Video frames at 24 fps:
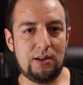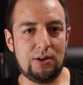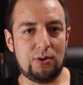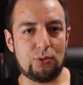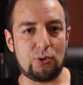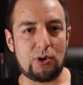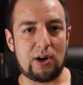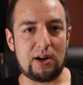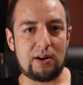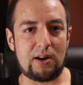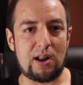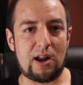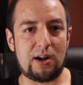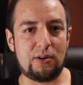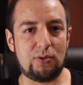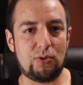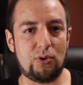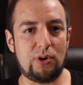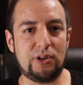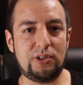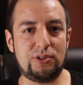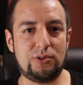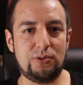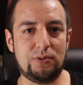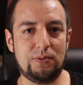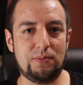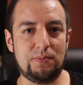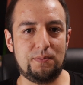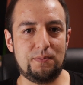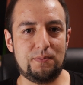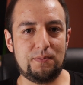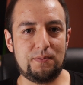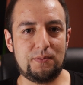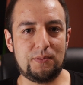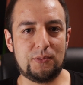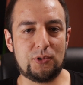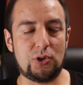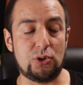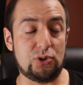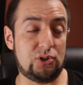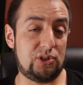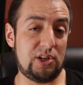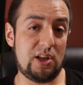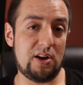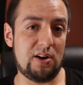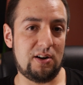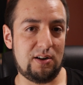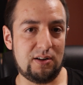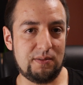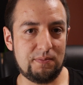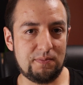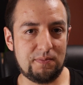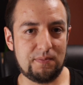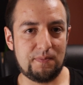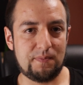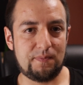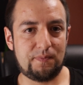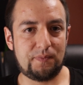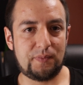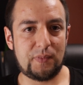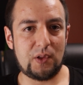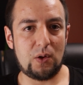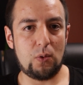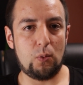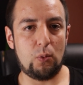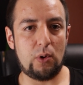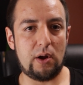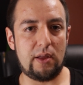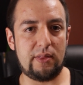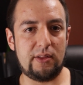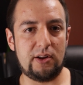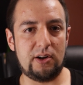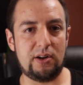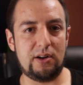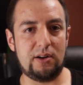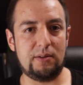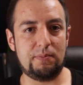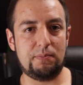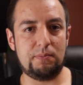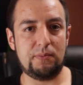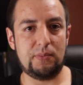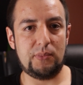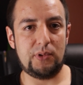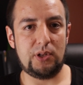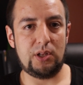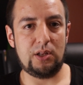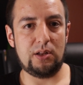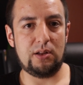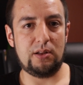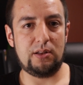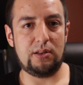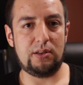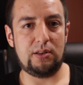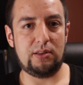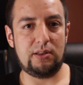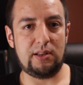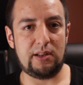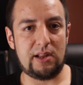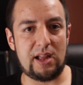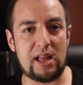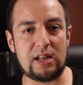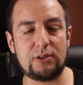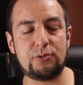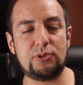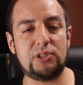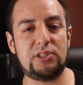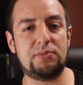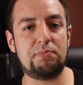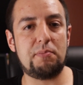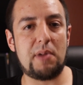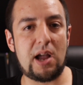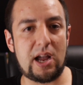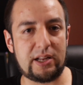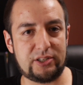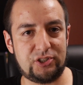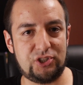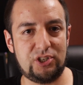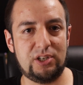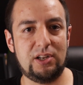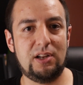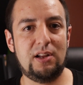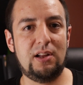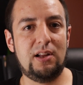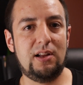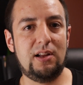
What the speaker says: or are going to consider whether the entries match